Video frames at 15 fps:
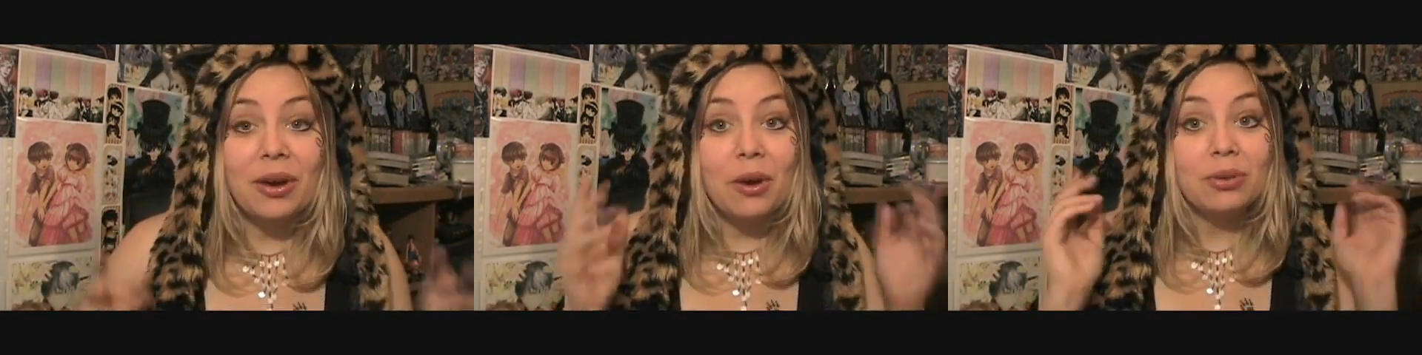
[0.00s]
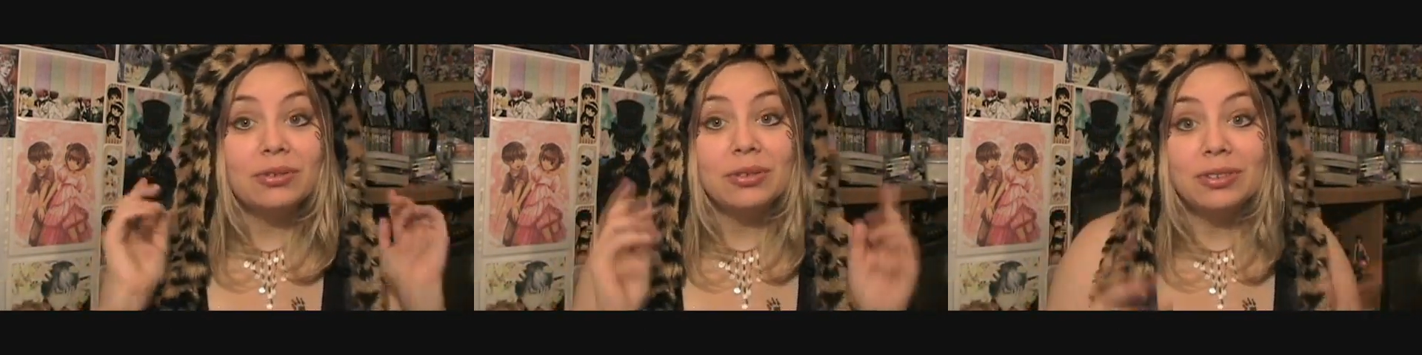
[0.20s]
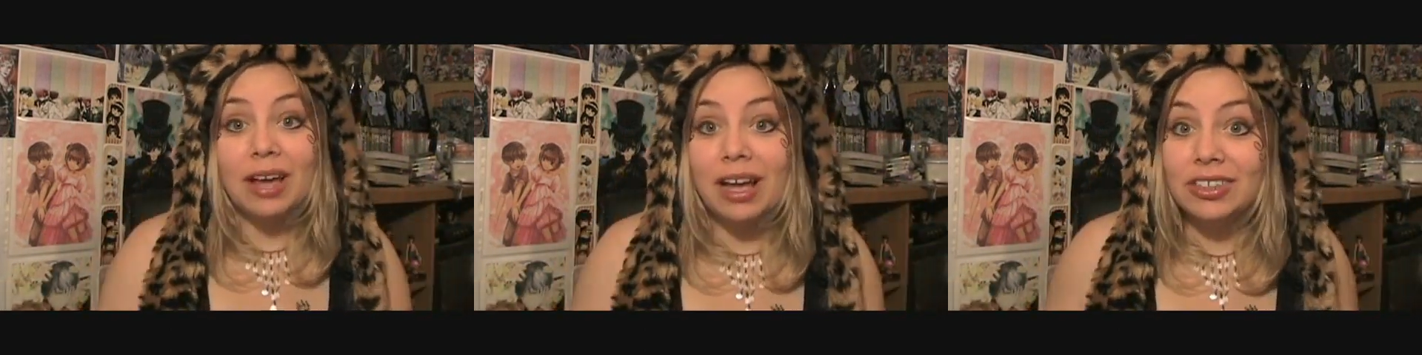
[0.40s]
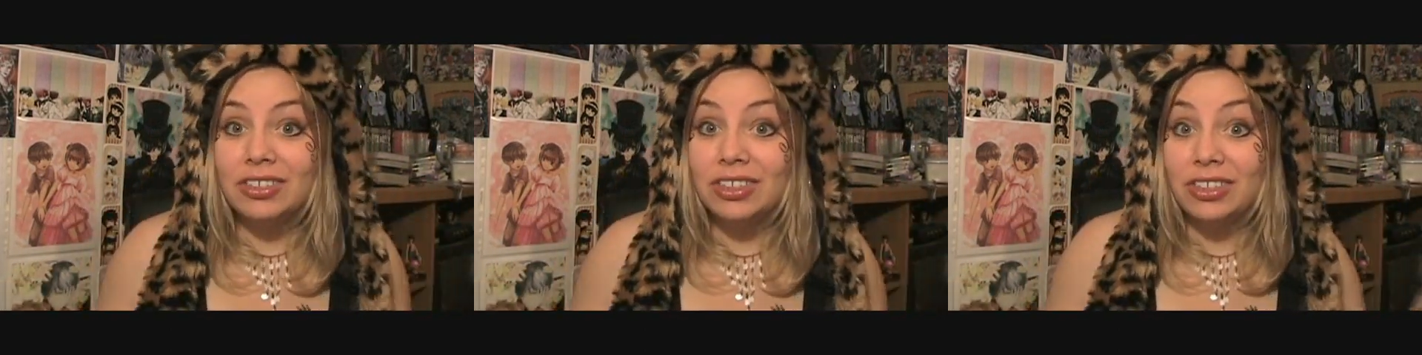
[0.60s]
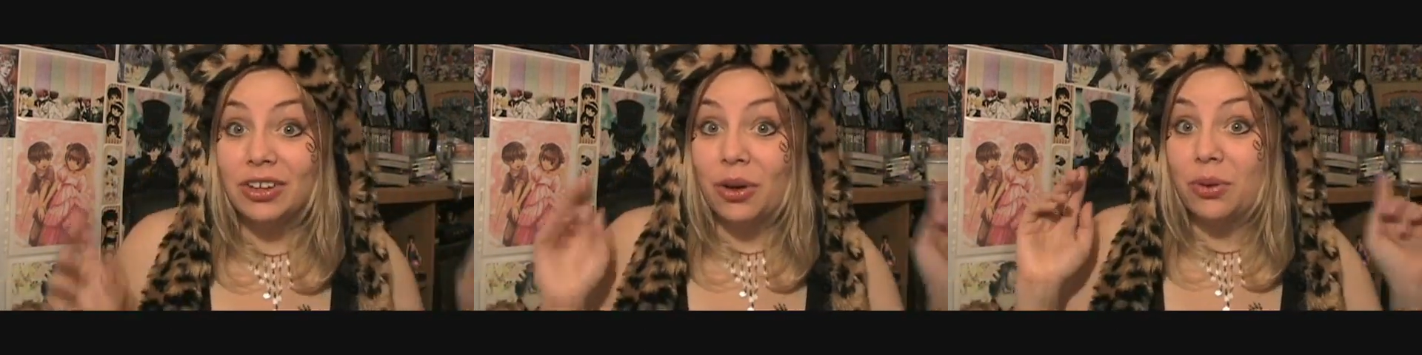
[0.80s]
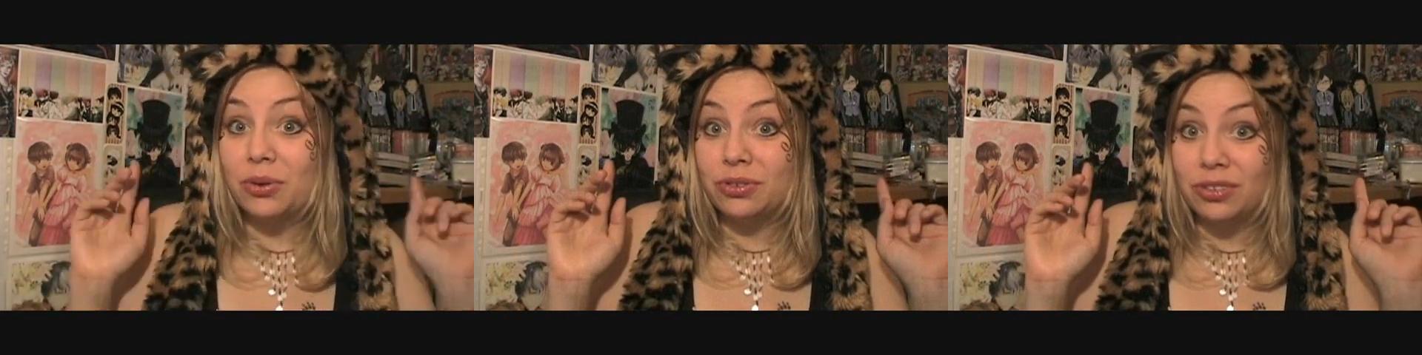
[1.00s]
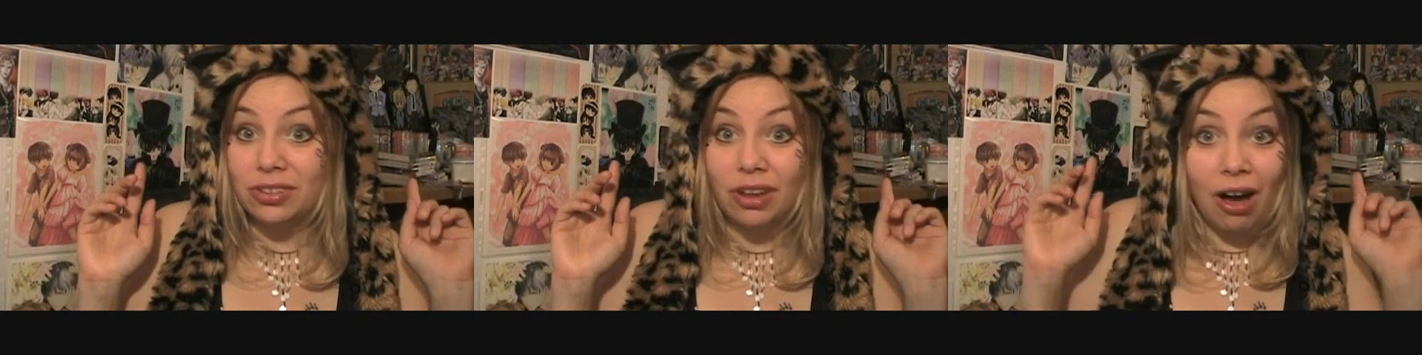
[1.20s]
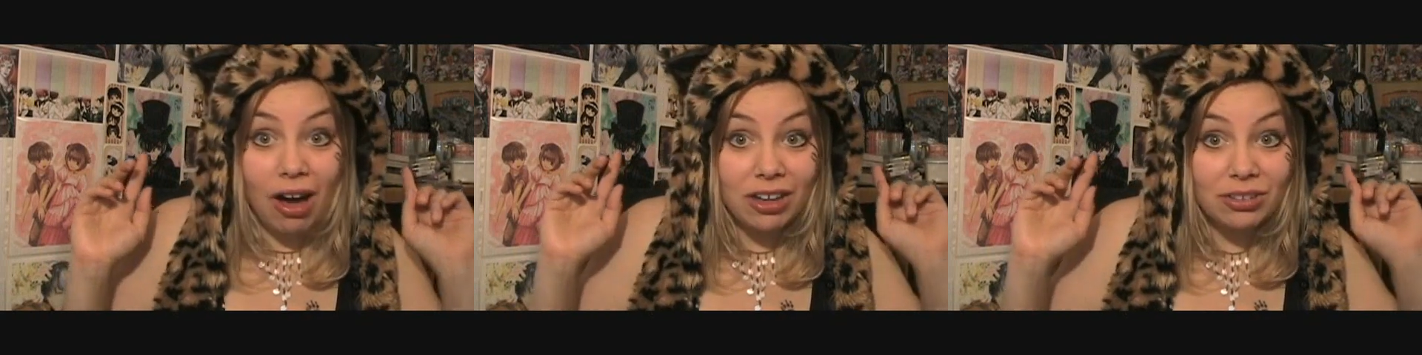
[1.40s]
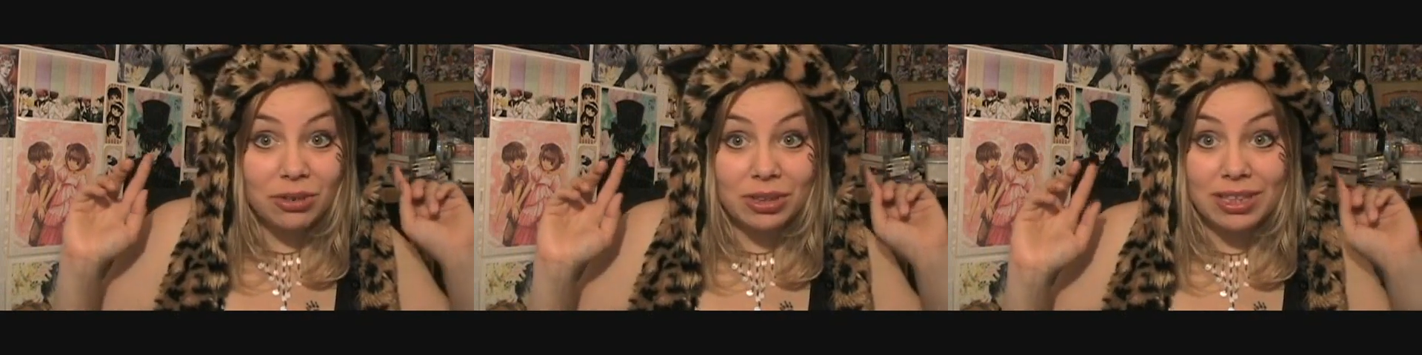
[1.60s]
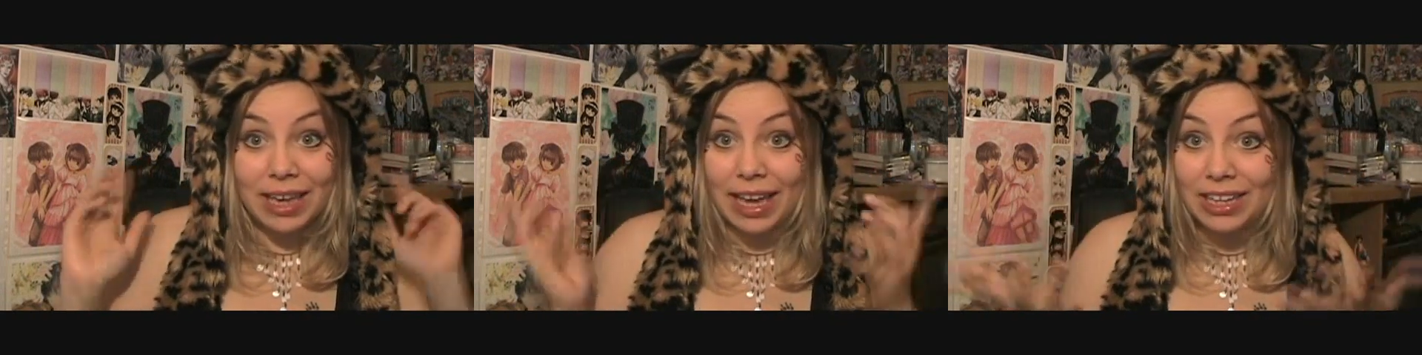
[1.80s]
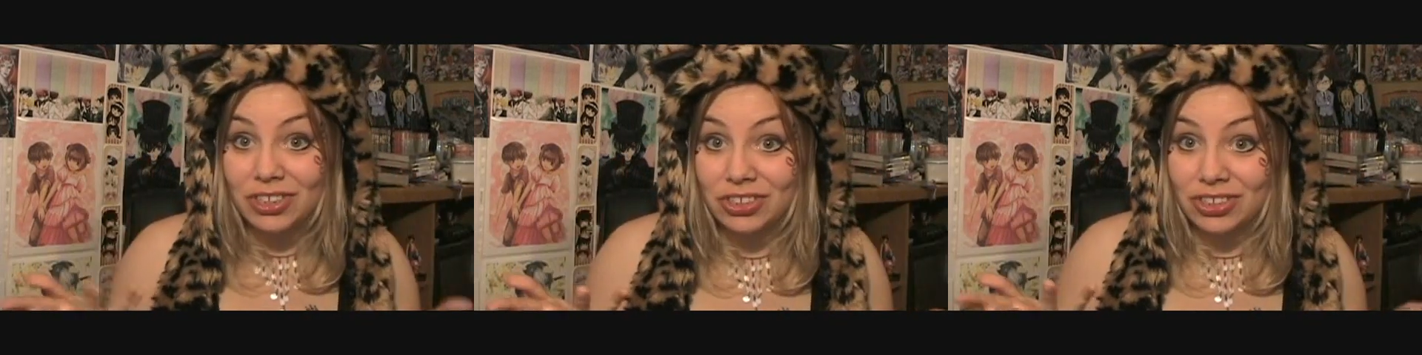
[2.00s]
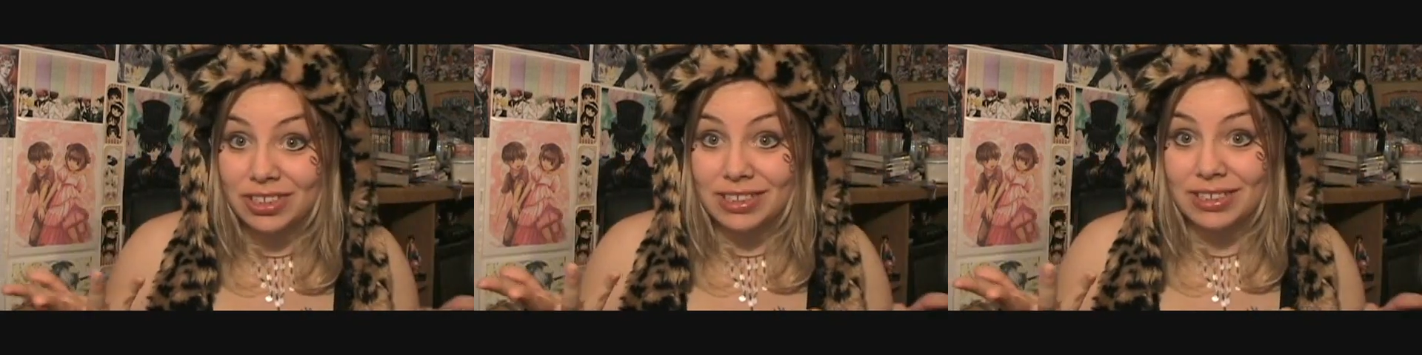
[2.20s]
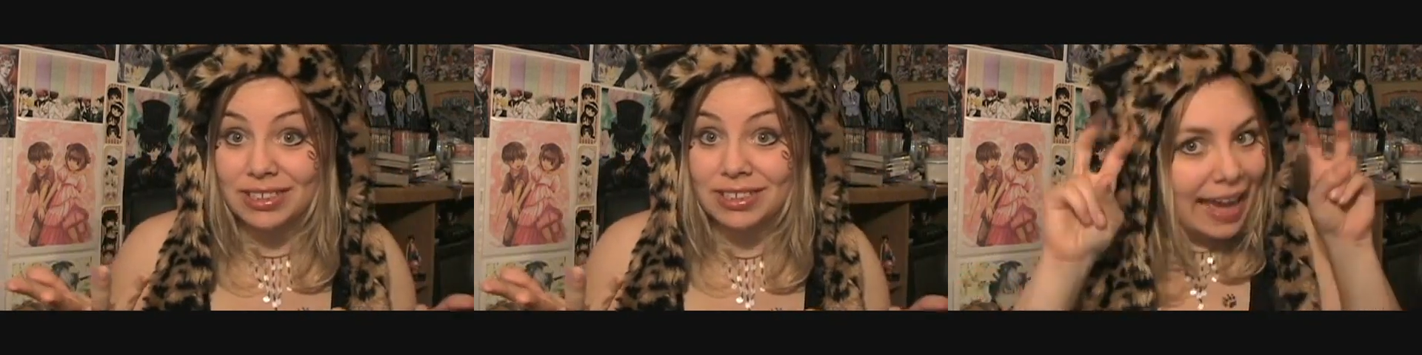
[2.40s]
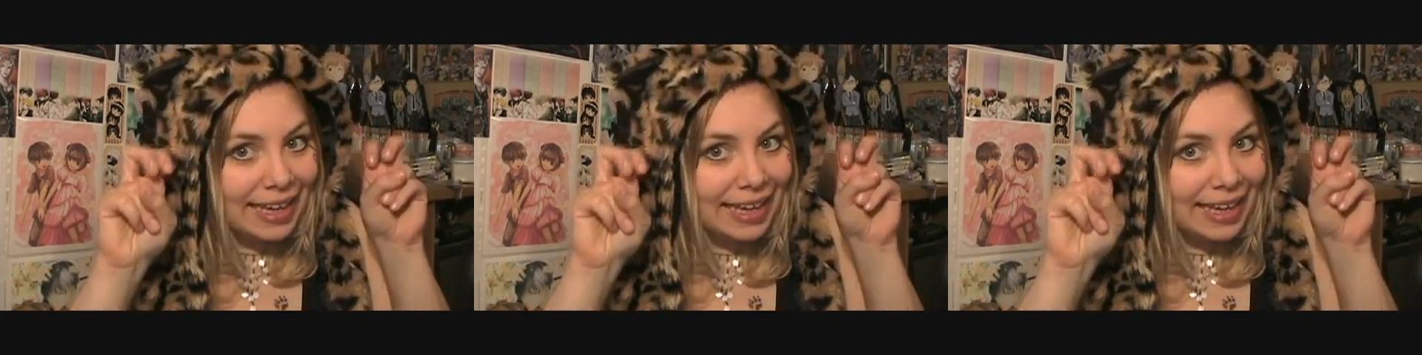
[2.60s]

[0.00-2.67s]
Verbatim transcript: Otonashi goes to talk to the angel.